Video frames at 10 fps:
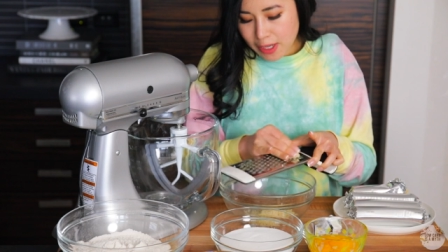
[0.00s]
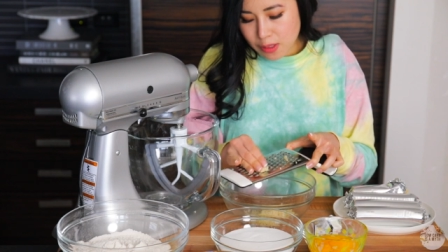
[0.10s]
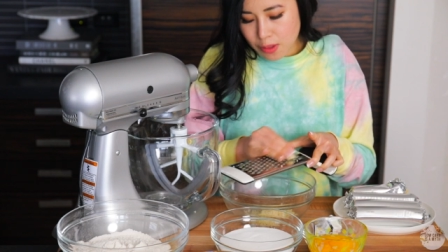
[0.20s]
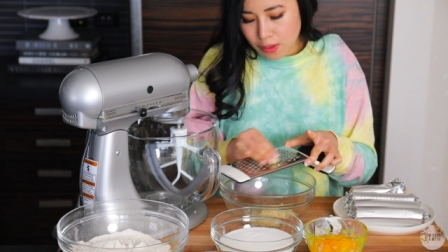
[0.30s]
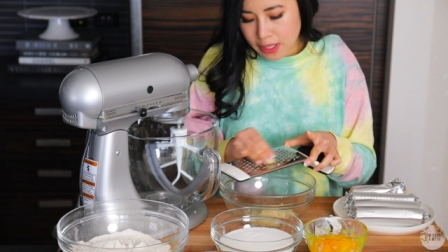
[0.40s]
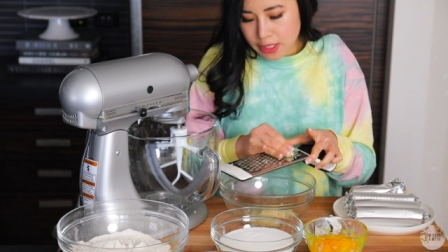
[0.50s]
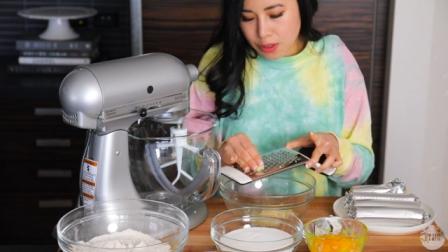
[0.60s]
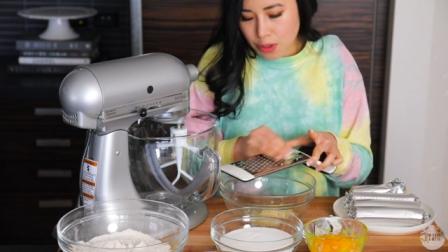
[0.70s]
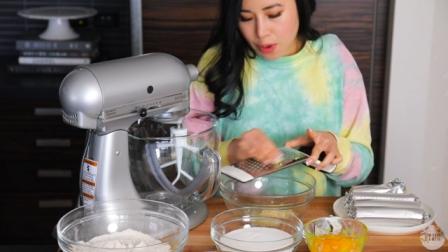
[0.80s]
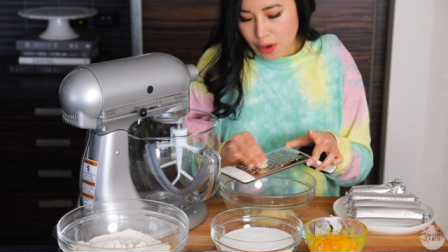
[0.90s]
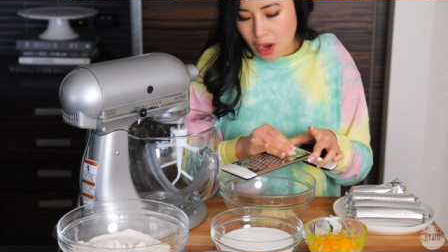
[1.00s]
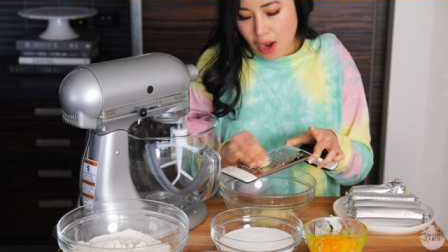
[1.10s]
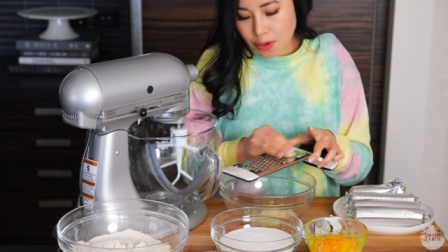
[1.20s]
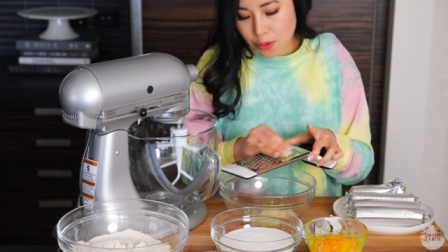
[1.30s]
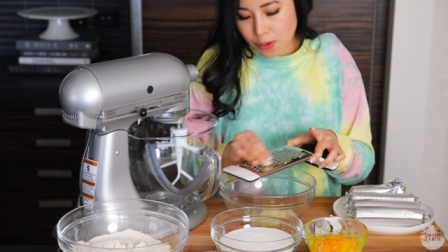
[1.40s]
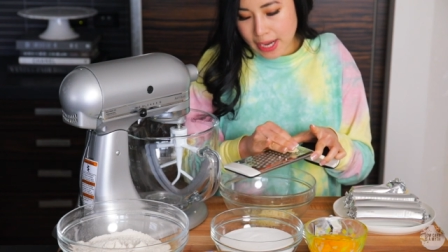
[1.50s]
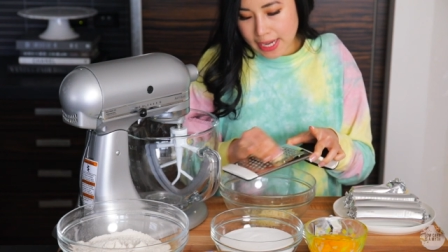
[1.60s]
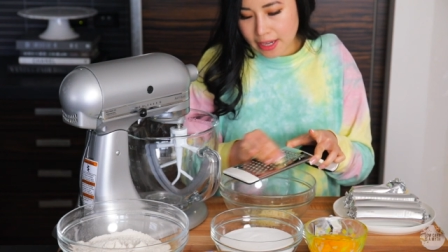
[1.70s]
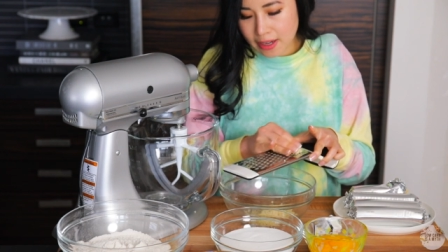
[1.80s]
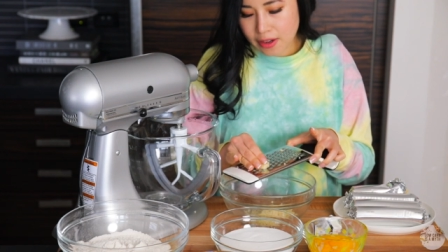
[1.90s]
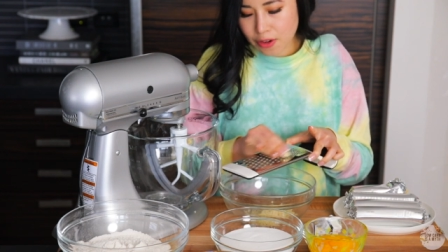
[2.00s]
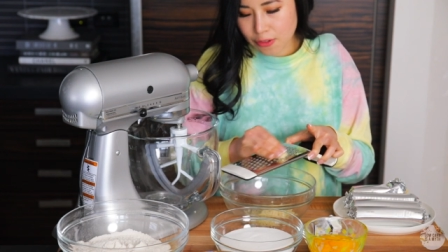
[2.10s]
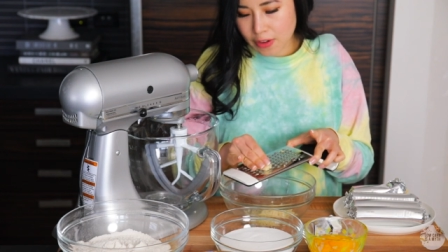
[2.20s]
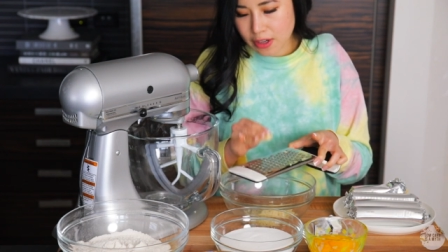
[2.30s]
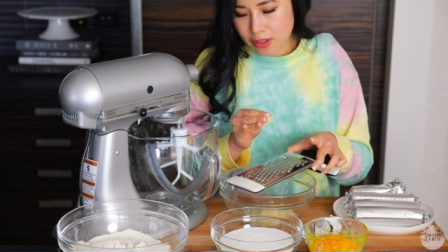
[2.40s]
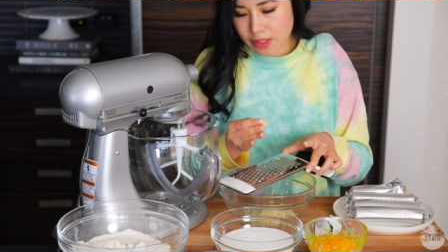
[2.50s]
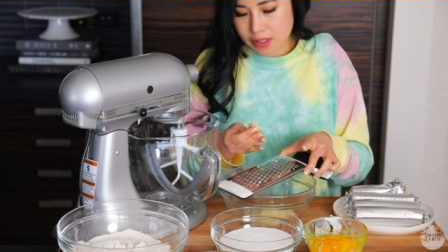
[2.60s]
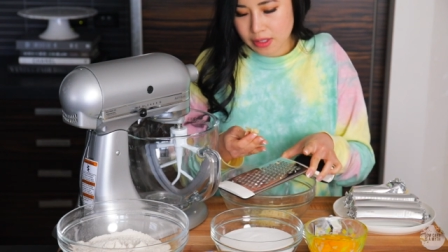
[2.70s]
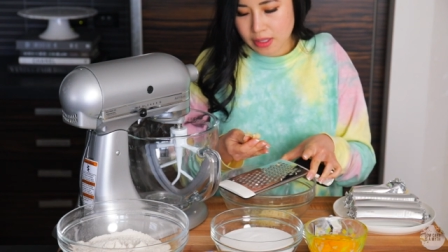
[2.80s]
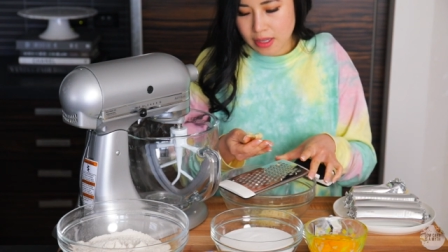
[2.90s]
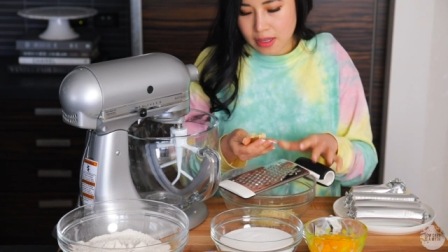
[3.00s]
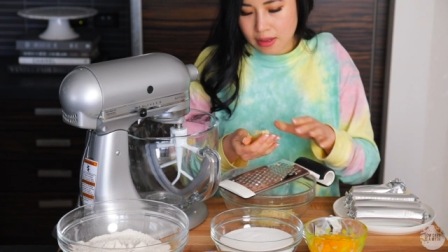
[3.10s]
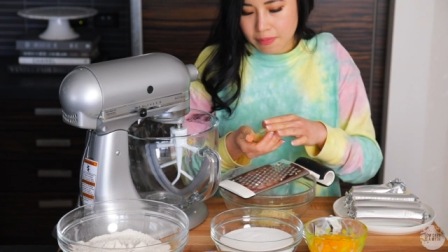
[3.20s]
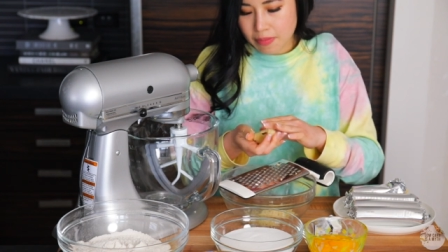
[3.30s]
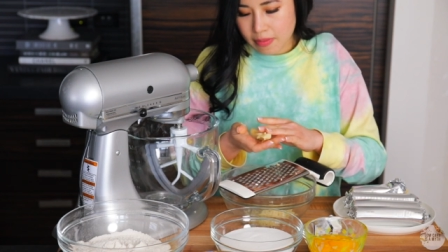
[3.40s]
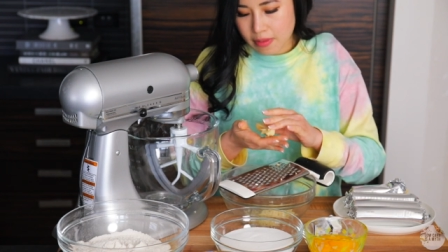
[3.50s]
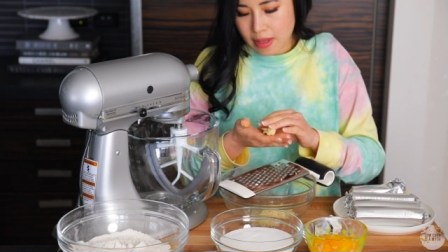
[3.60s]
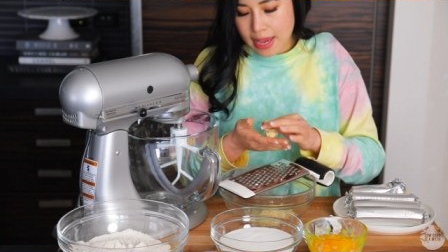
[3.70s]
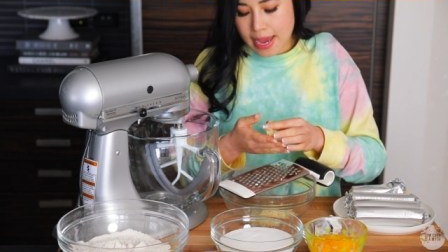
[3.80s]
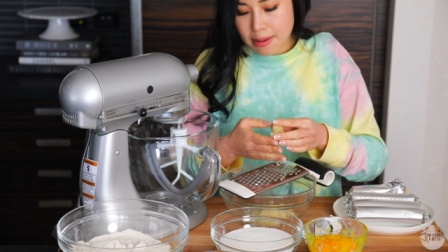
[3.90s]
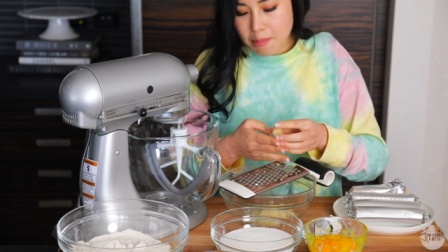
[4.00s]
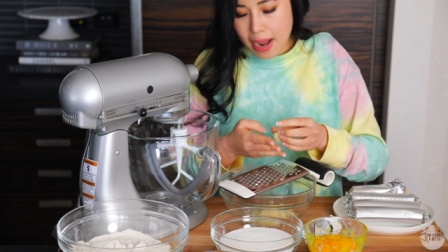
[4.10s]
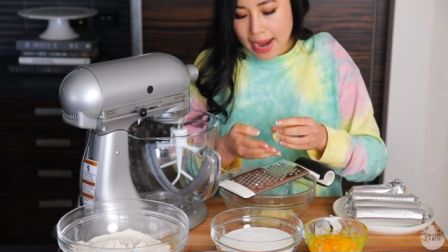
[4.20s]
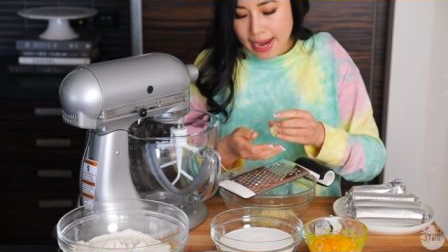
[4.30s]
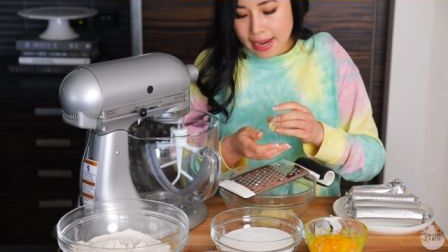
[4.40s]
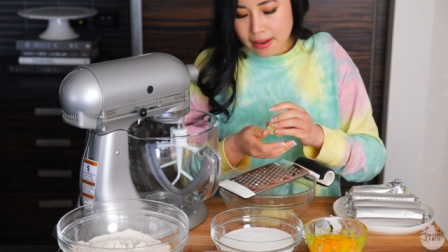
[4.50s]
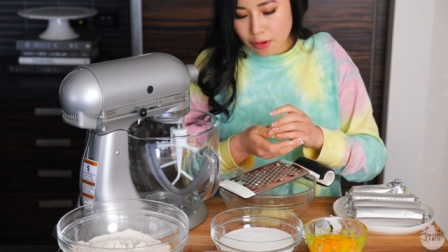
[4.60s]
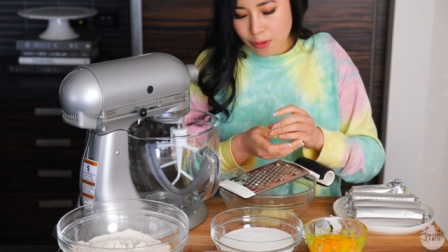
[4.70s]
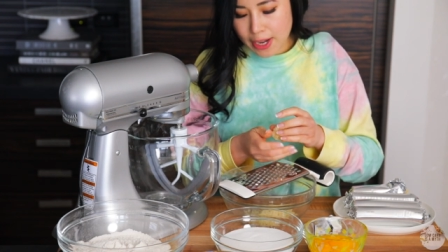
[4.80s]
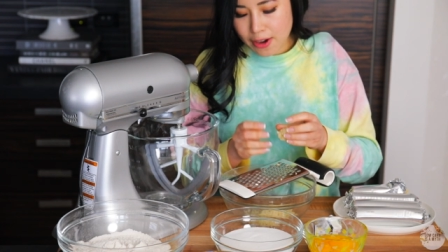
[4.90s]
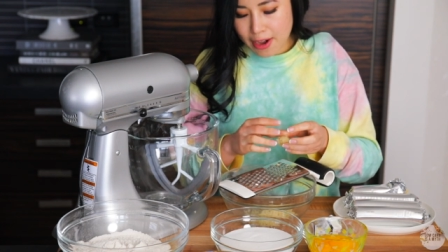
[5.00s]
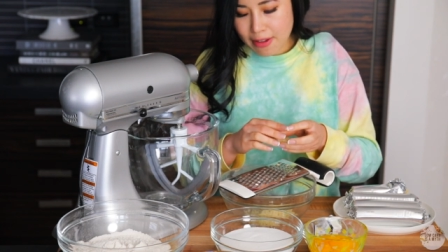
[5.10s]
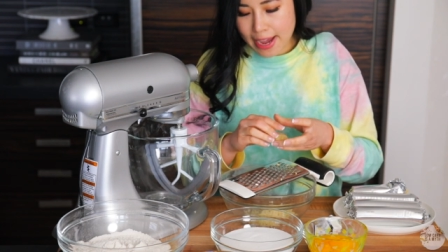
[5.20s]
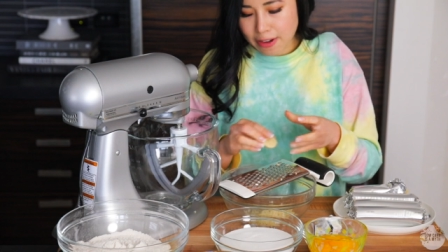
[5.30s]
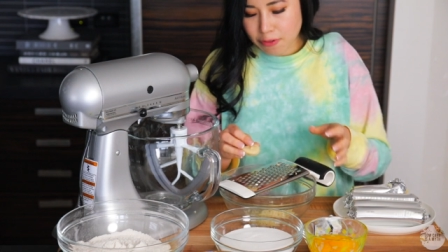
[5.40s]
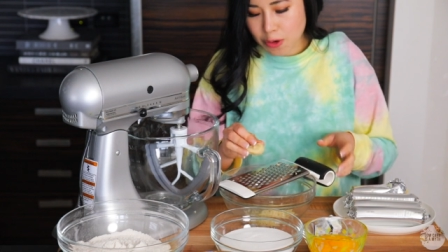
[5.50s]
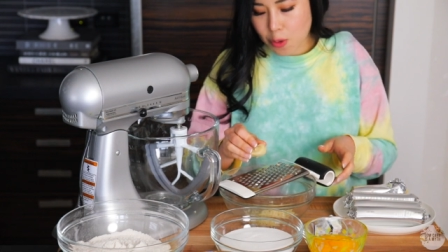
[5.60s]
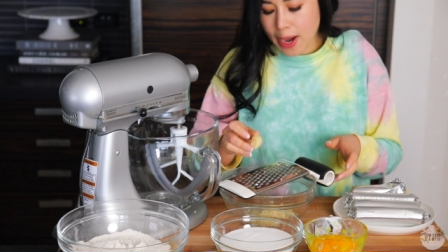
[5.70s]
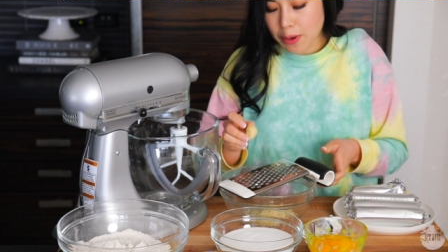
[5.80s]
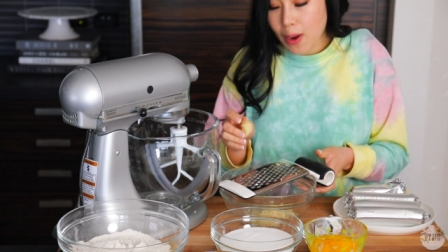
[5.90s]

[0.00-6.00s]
slowly so you're not grating your fingers. And my grater I've had for quite a